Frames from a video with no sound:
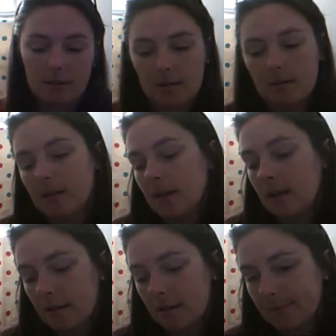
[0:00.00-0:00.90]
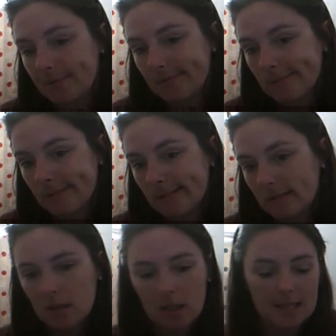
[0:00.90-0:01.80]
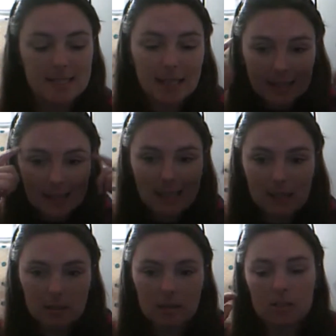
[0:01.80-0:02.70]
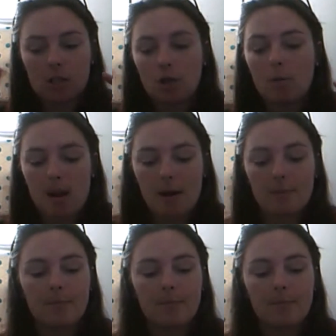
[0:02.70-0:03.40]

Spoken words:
yeah, didn't think I should have got them